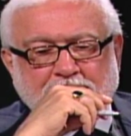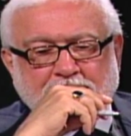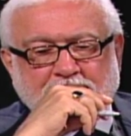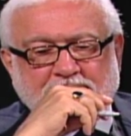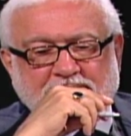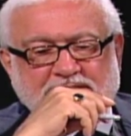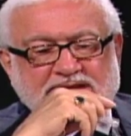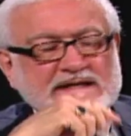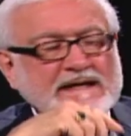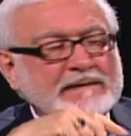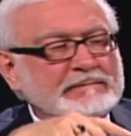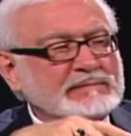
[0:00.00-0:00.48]

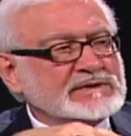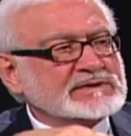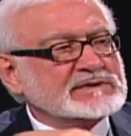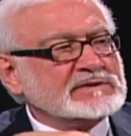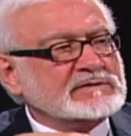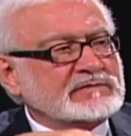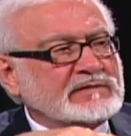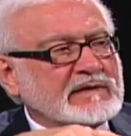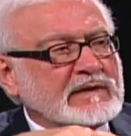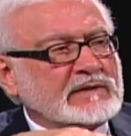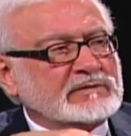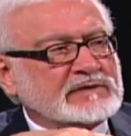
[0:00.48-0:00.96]
The
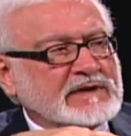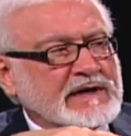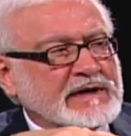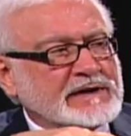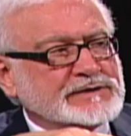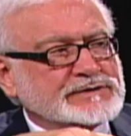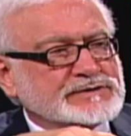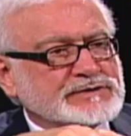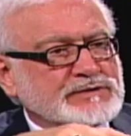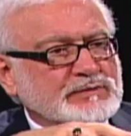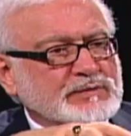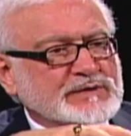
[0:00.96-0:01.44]
Templeton
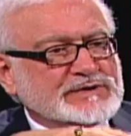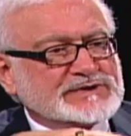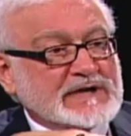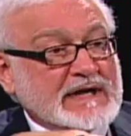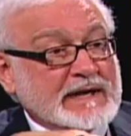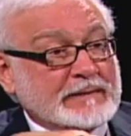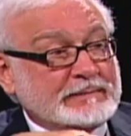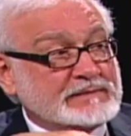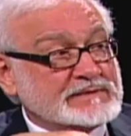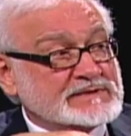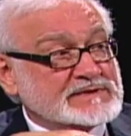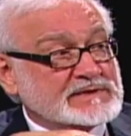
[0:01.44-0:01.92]
Foundation, which
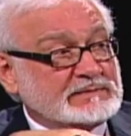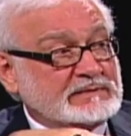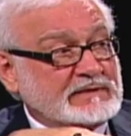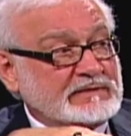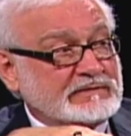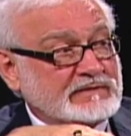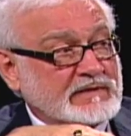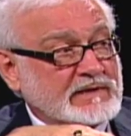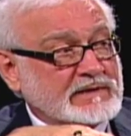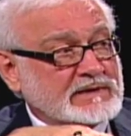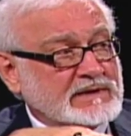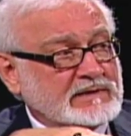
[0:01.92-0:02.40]
happens to be
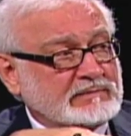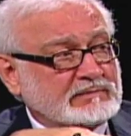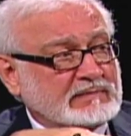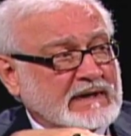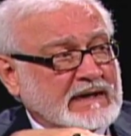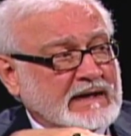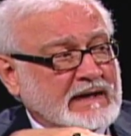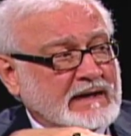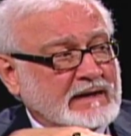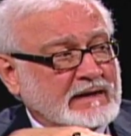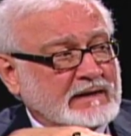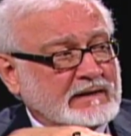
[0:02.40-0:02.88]
funded
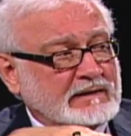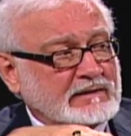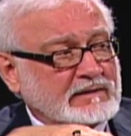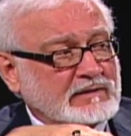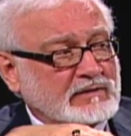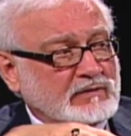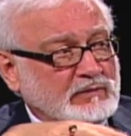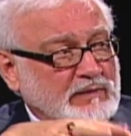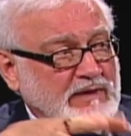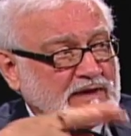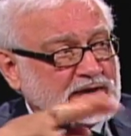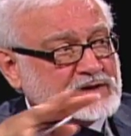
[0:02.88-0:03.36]
by a
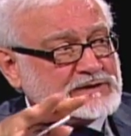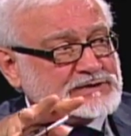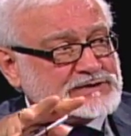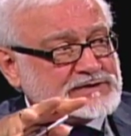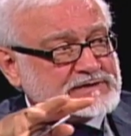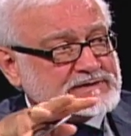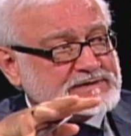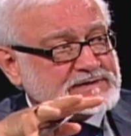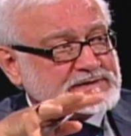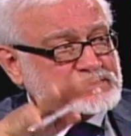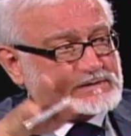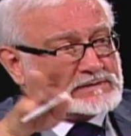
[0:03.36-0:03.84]

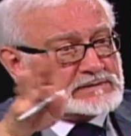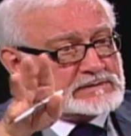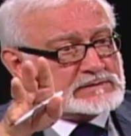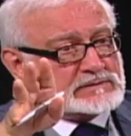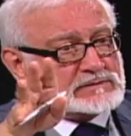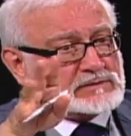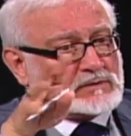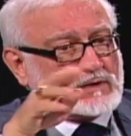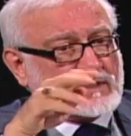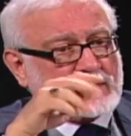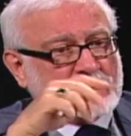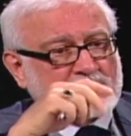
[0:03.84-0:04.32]
religious
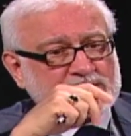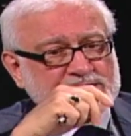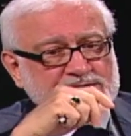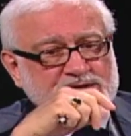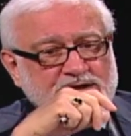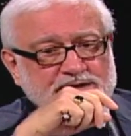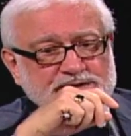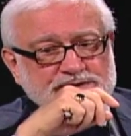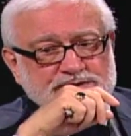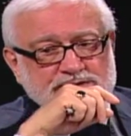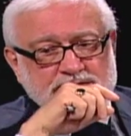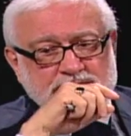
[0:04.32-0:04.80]

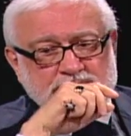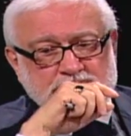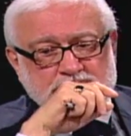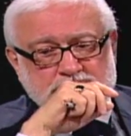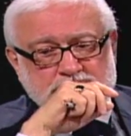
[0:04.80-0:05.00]
organization,